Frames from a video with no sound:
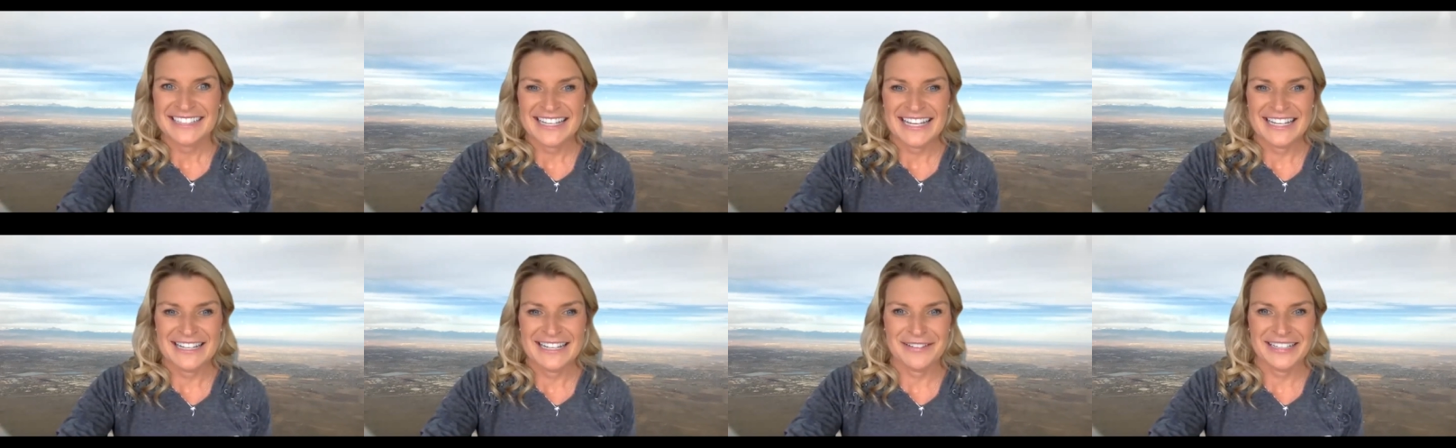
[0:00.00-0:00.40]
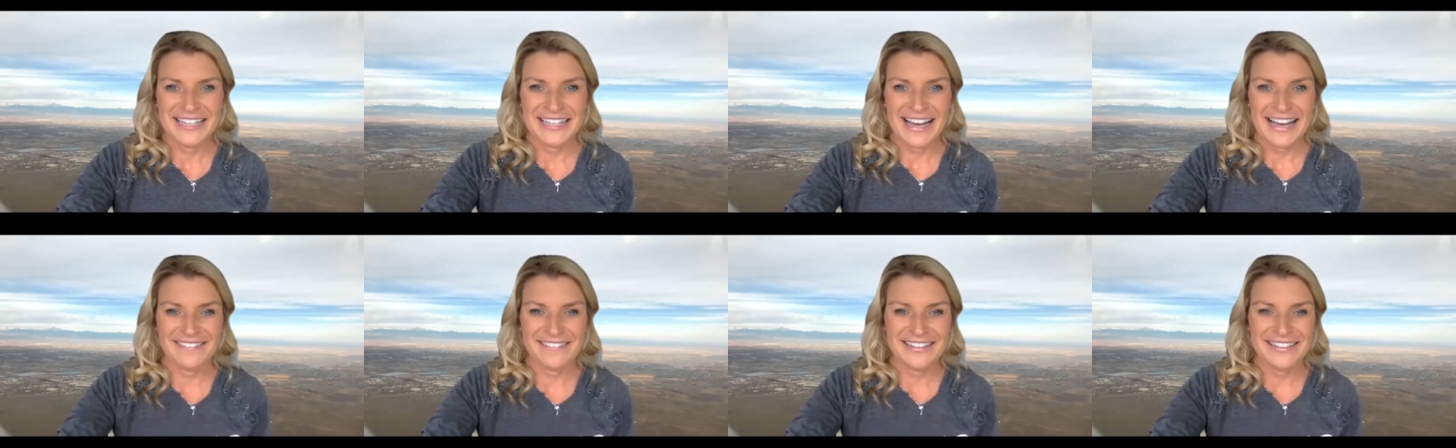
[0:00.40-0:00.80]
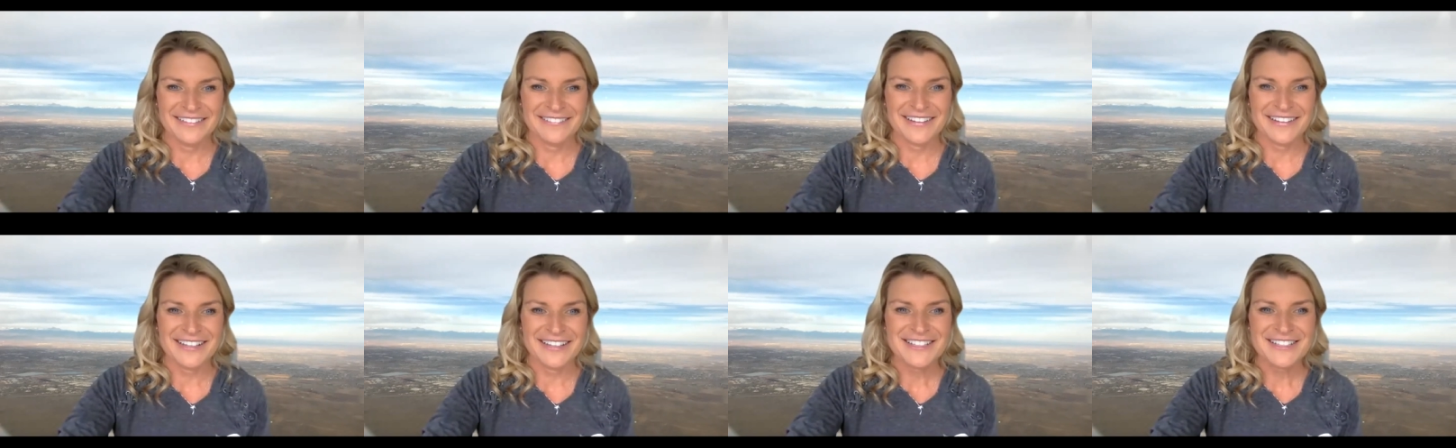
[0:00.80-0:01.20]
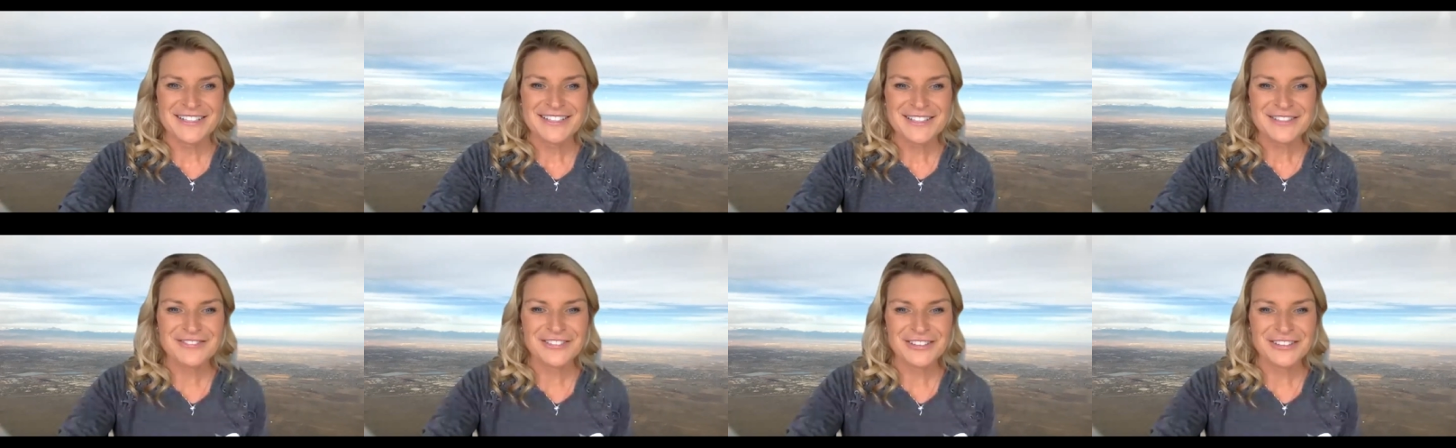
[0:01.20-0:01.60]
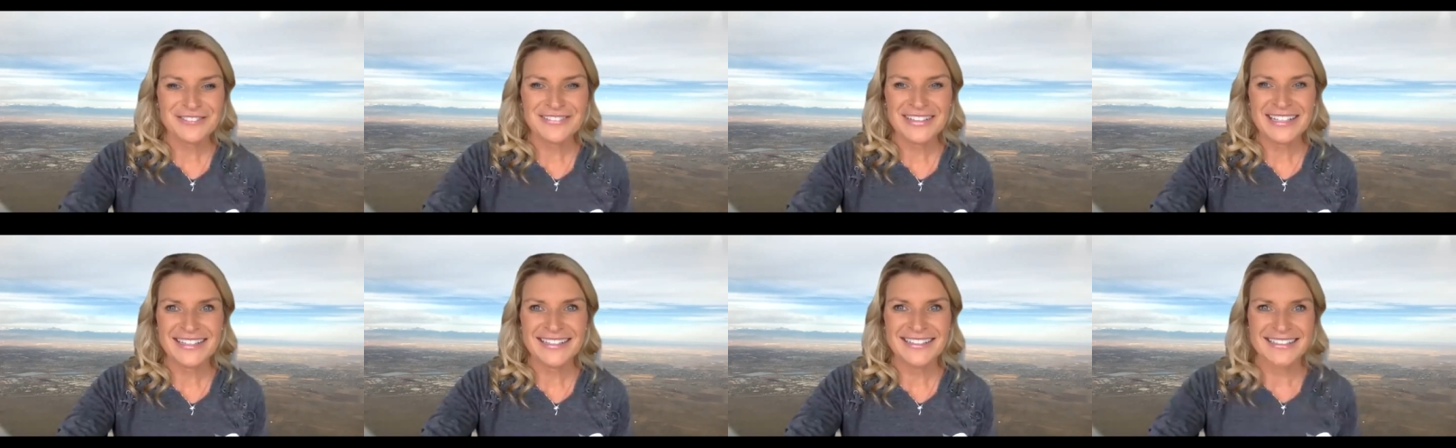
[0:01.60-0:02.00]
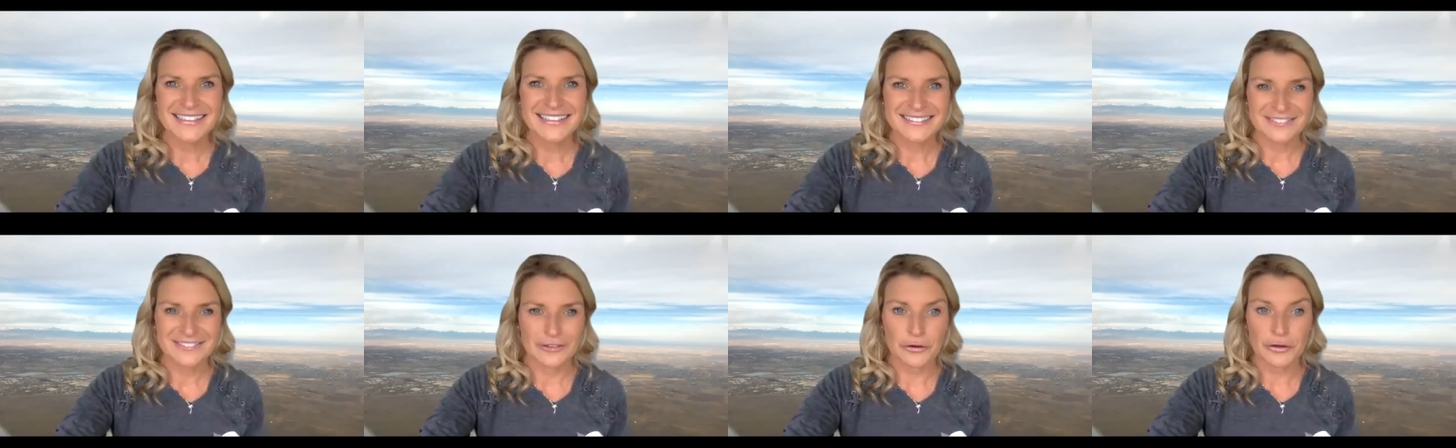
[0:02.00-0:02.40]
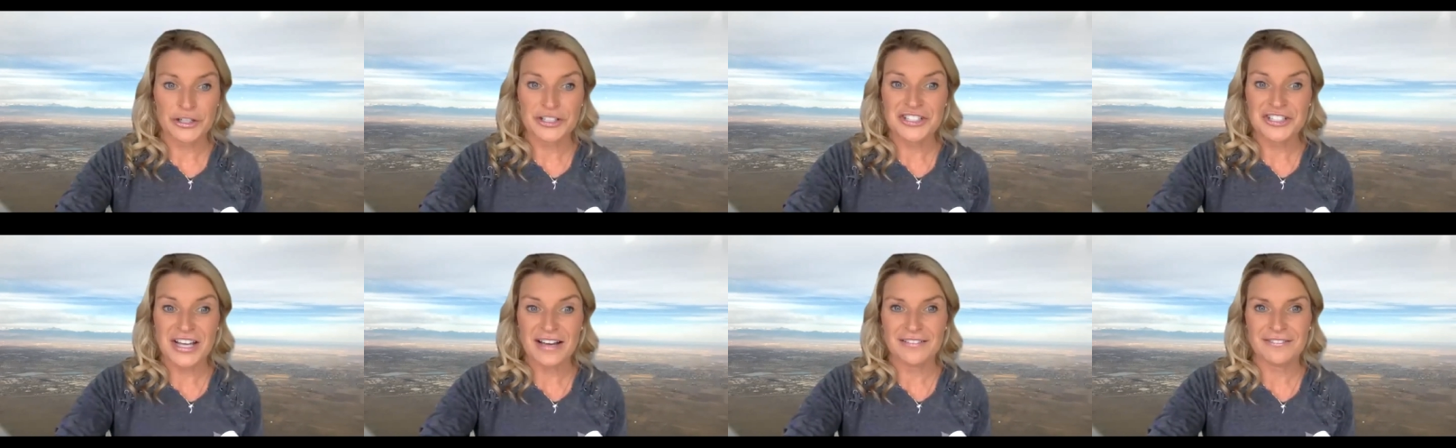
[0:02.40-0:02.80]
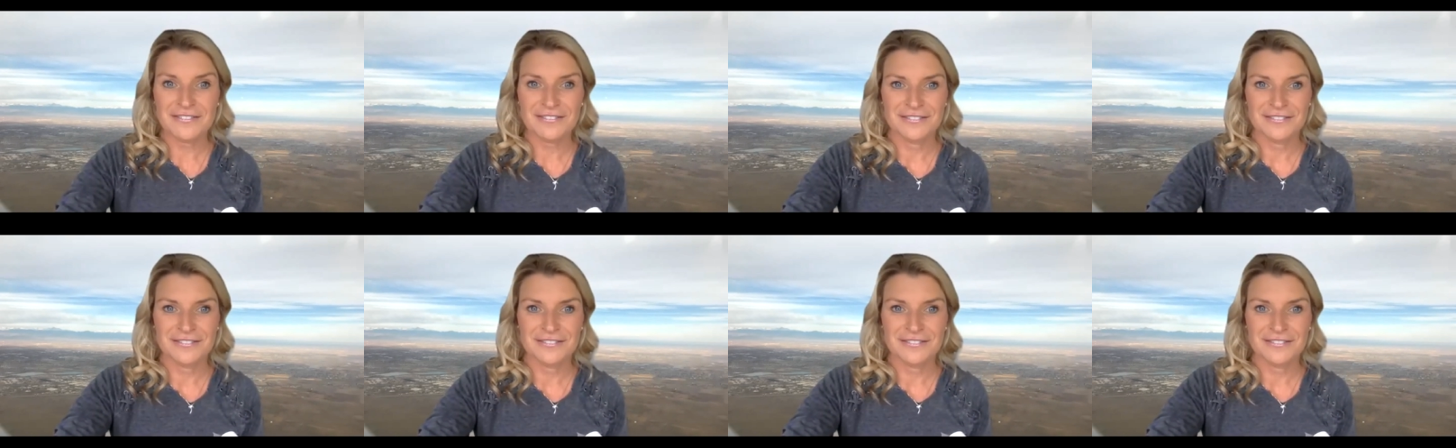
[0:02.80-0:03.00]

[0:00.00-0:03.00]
Anybody have any questions for me or Jeff?